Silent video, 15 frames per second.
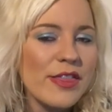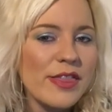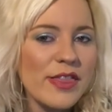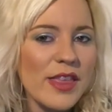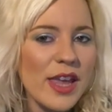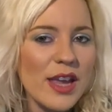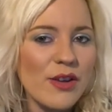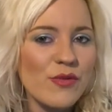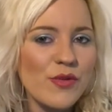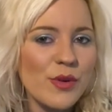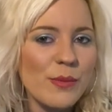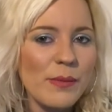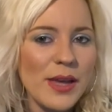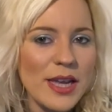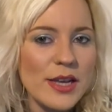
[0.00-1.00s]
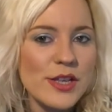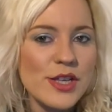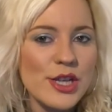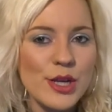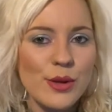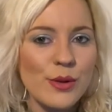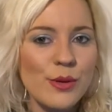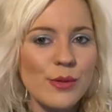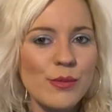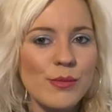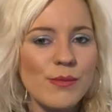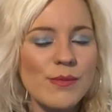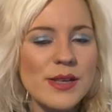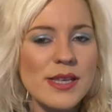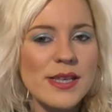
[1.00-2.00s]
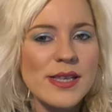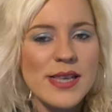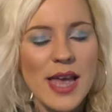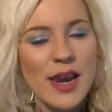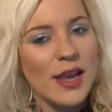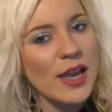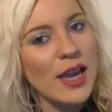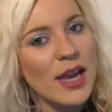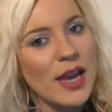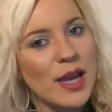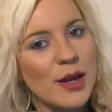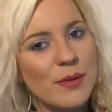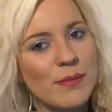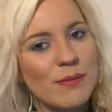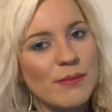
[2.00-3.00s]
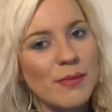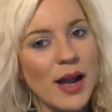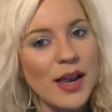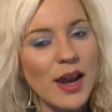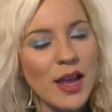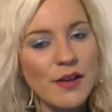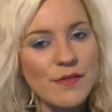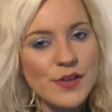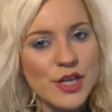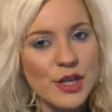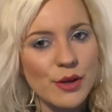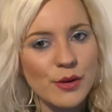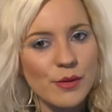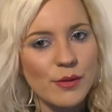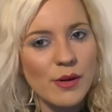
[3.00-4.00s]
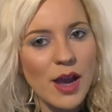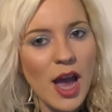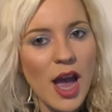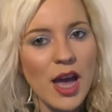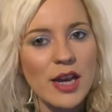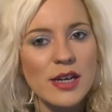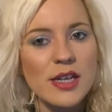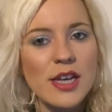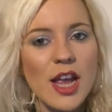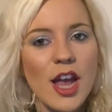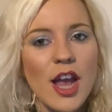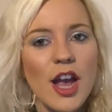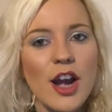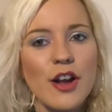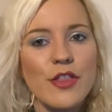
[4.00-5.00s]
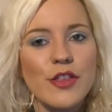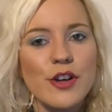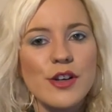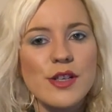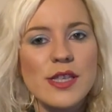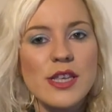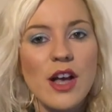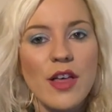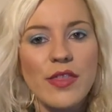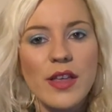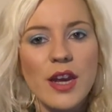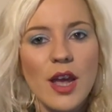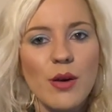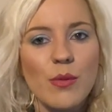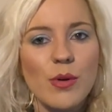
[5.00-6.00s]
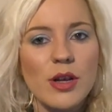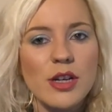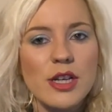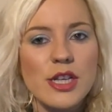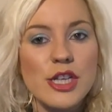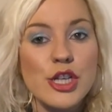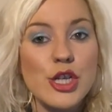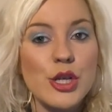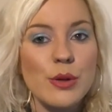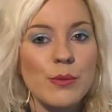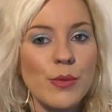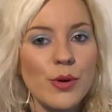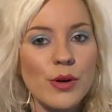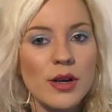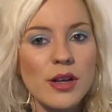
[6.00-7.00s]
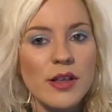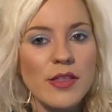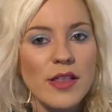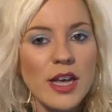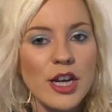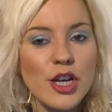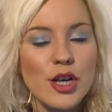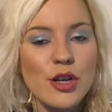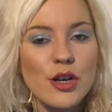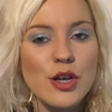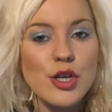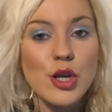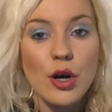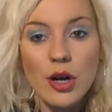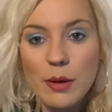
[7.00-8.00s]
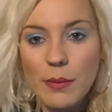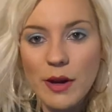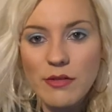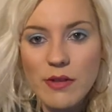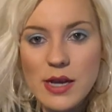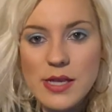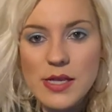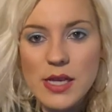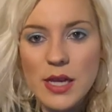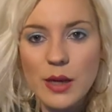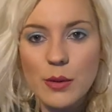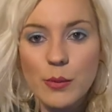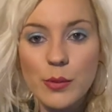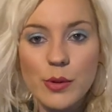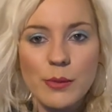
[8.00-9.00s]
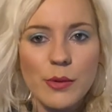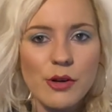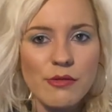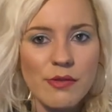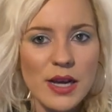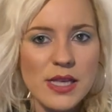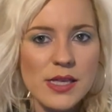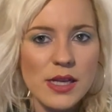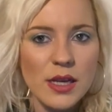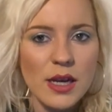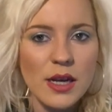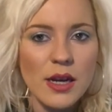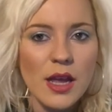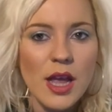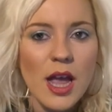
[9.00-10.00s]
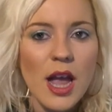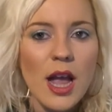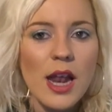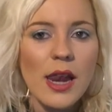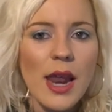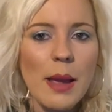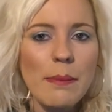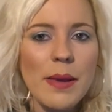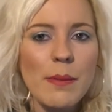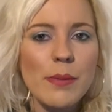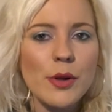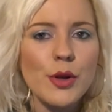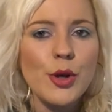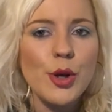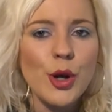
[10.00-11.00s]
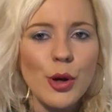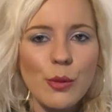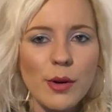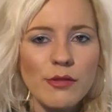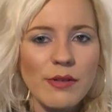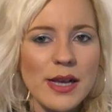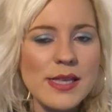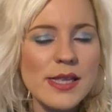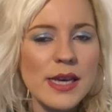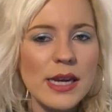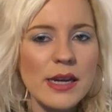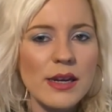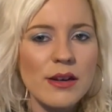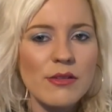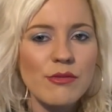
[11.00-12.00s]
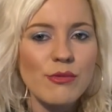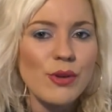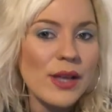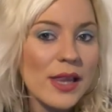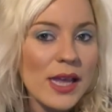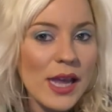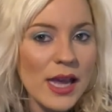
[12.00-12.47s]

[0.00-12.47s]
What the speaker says: thing for me to dedicate my life to. And there is nothing I want to do more than talk about wrestling, promote wrestling, let people know what wrestling really